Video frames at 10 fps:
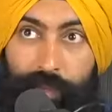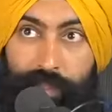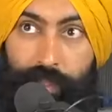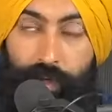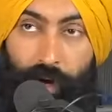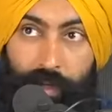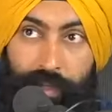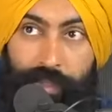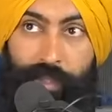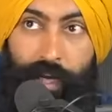was in
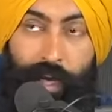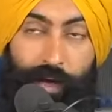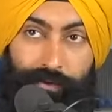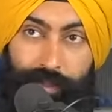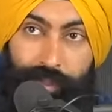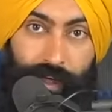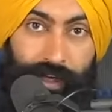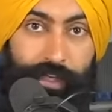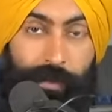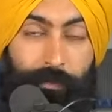college. I was
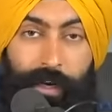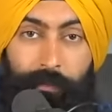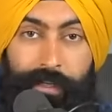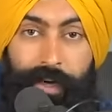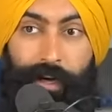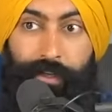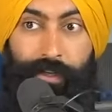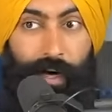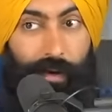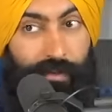studying to become a
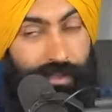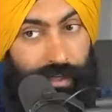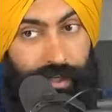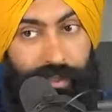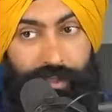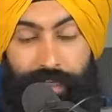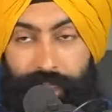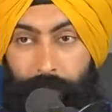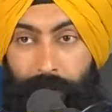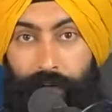doctor. I was studying to
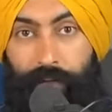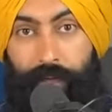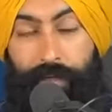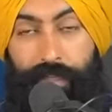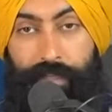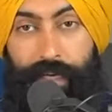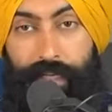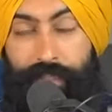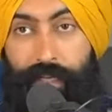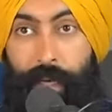take the medical admission
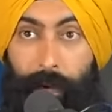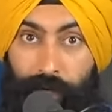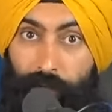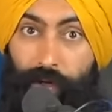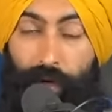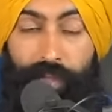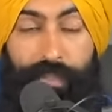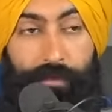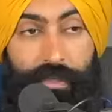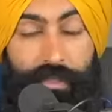test, medical college
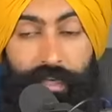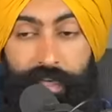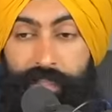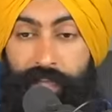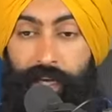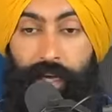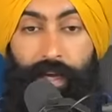admission test.